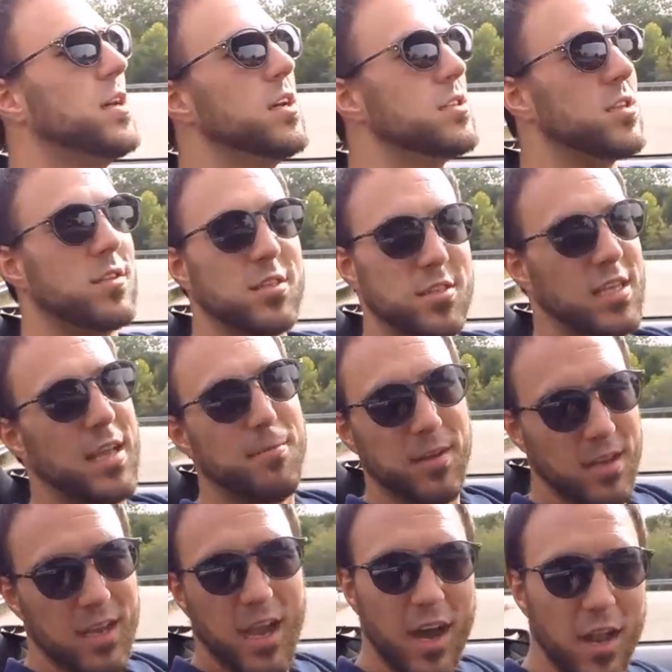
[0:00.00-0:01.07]
So the
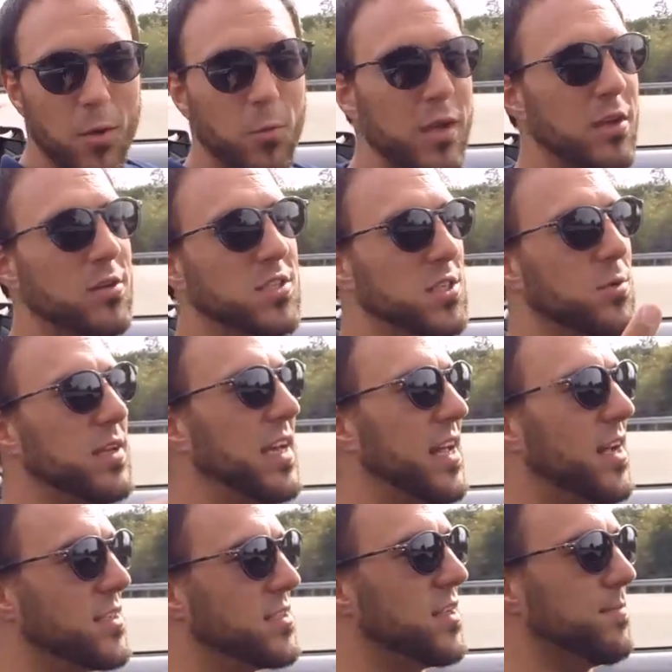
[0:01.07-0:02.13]
same kind of wheels you would
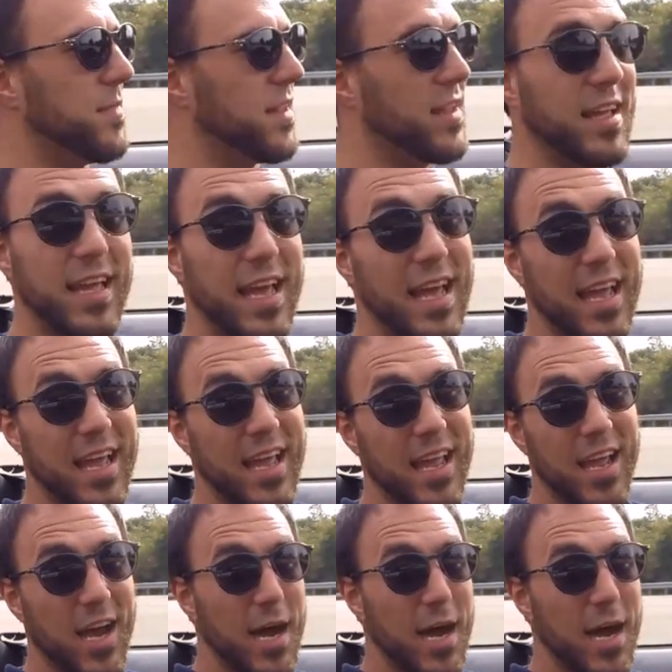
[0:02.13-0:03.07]
get on something like a